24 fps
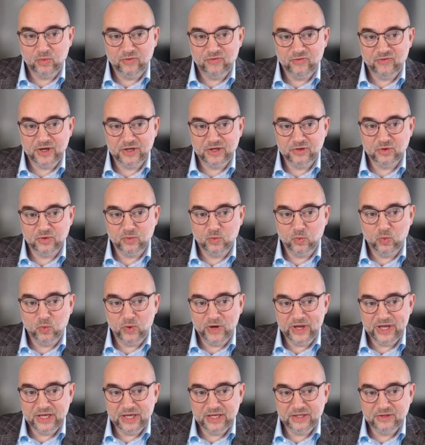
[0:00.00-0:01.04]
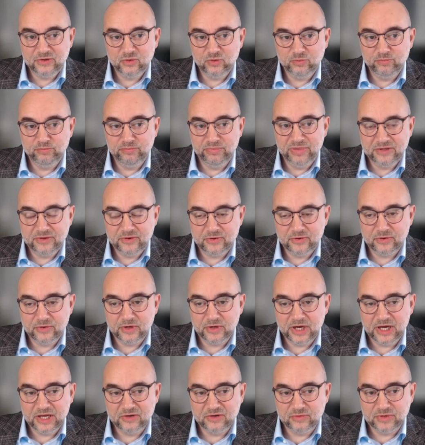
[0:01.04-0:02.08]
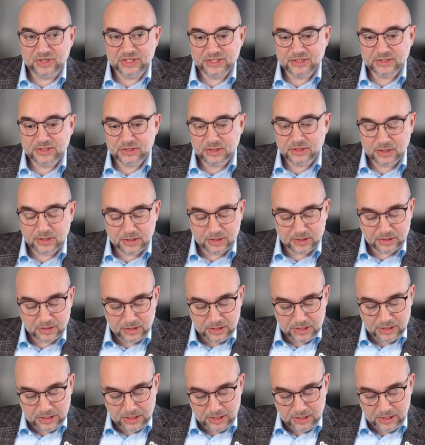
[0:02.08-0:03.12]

we find a way to better address, to